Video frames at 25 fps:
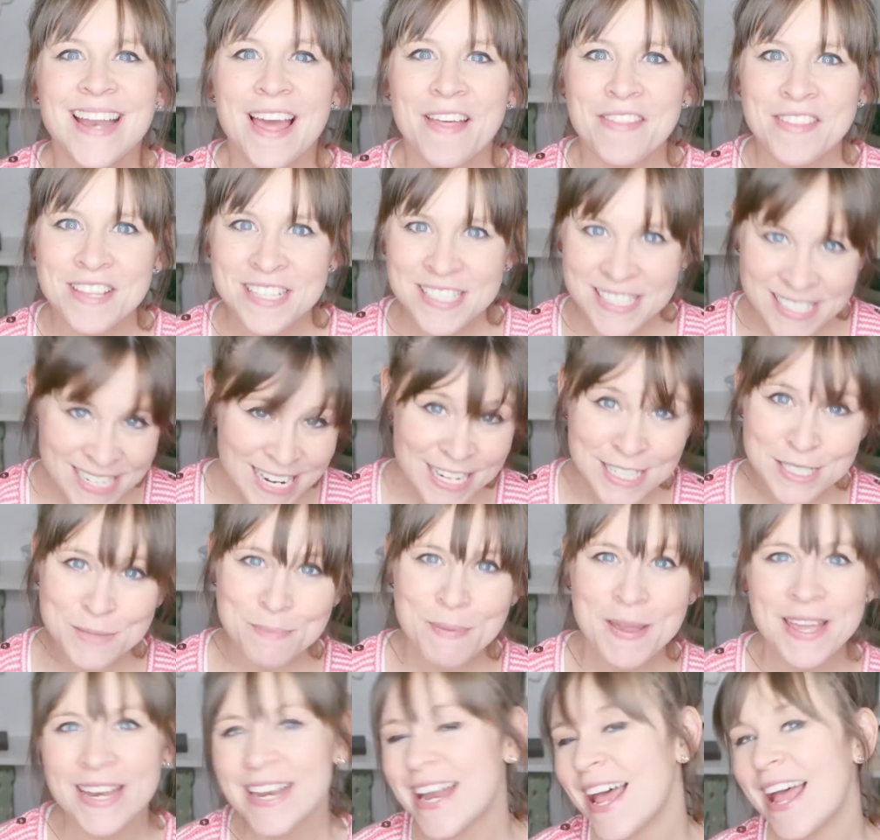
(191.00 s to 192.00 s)
Now this
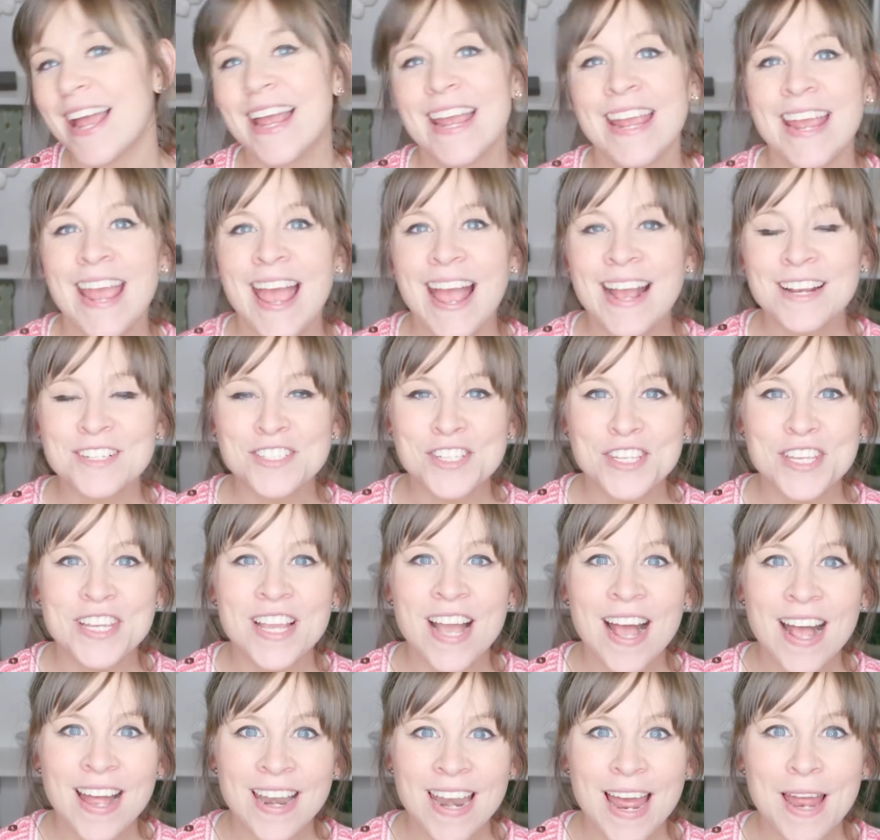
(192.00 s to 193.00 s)
next pin I actually
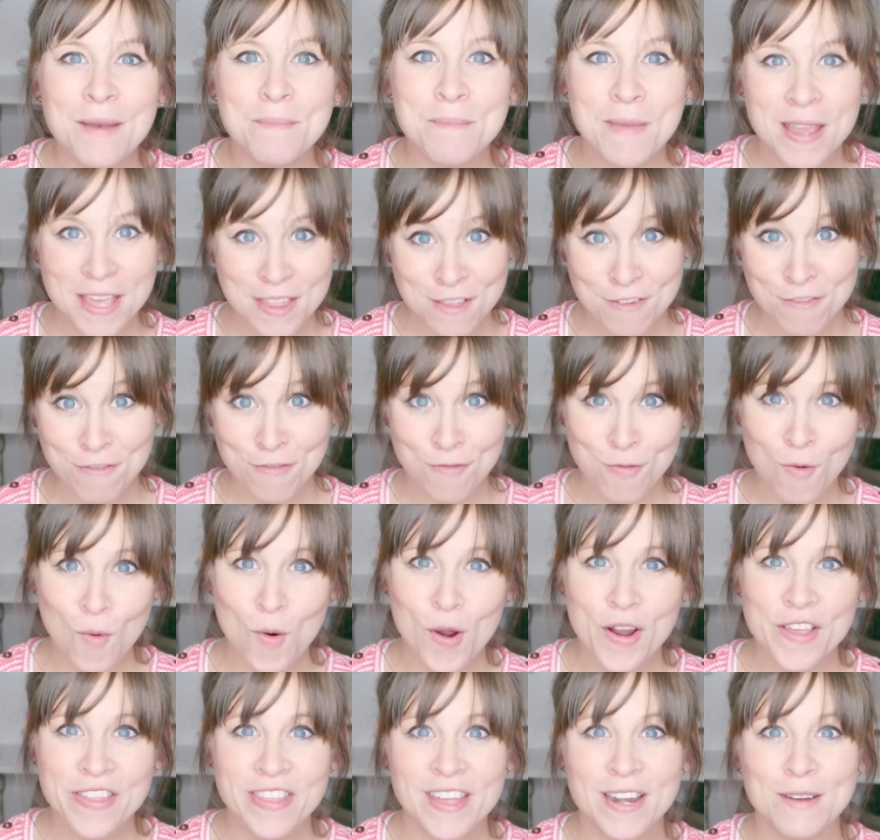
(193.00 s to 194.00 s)
got on May the
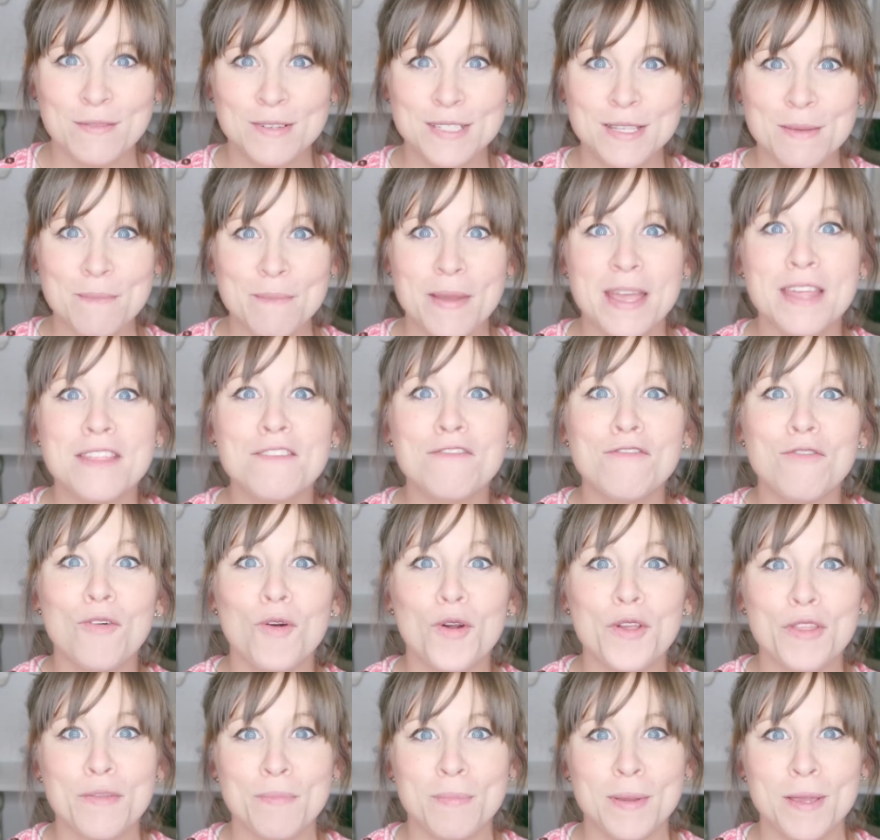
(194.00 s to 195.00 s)
4th, and it was a May the
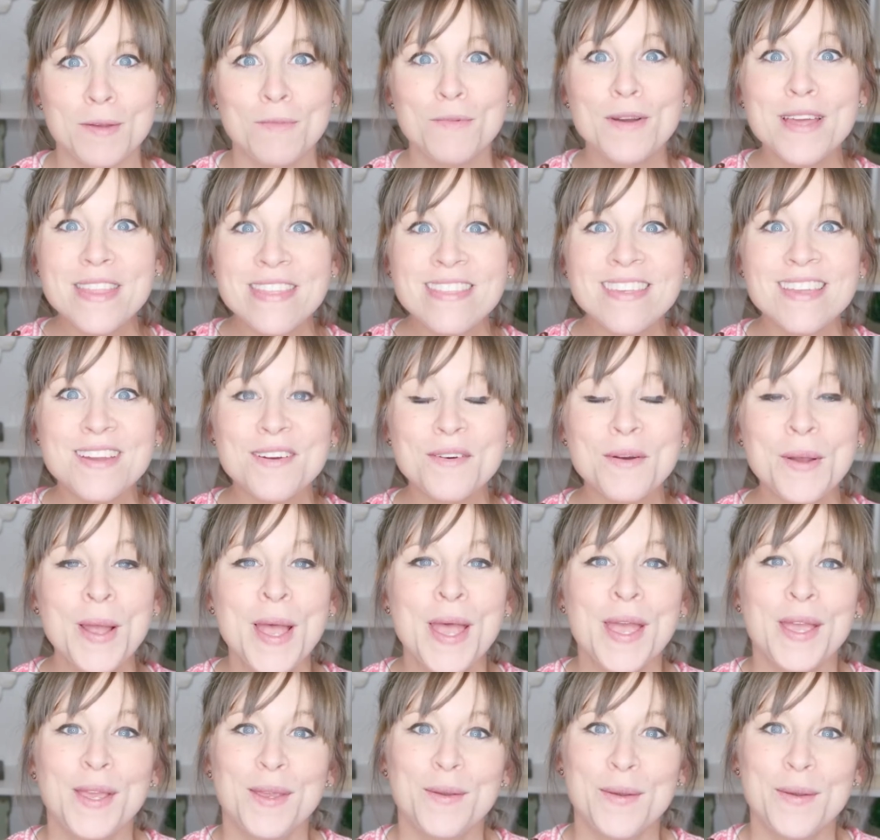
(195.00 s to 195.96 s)
4th be with you.